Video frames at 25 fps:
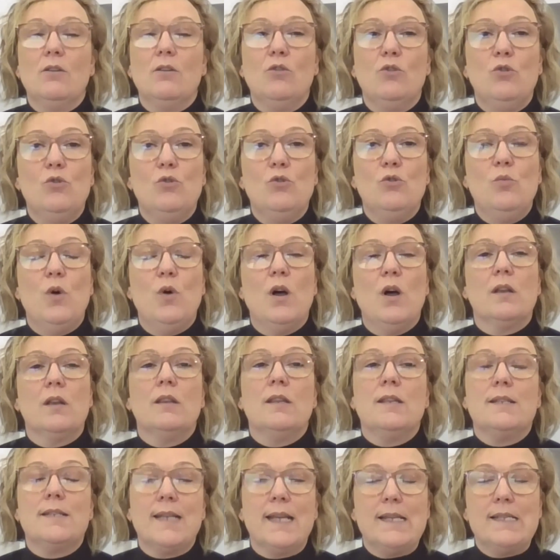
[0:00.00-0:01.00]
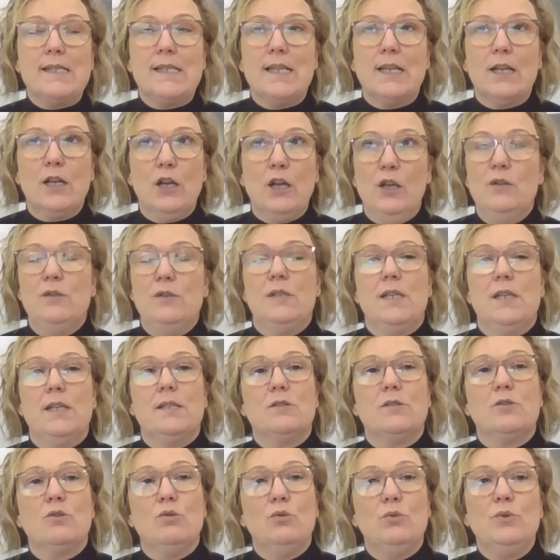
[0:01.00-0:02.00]
call one, the dates it
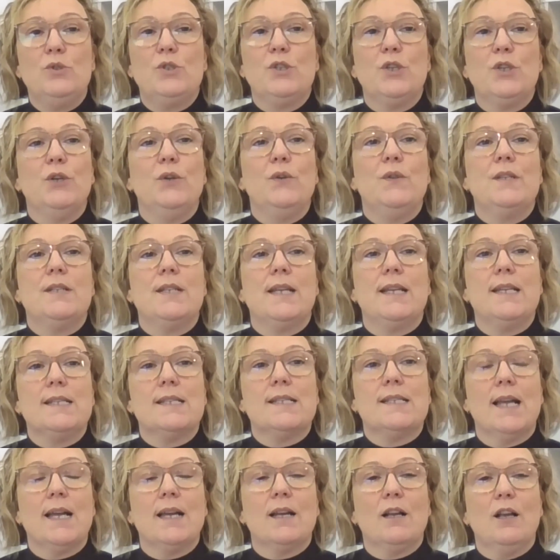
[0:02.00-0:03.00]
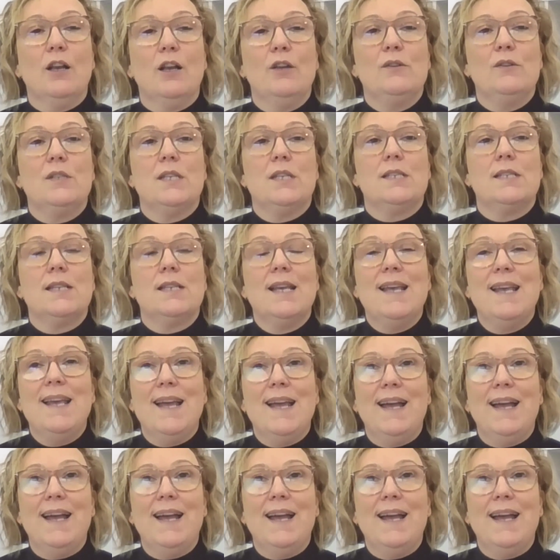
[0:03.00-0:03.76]
closes, call two, the dates that closes,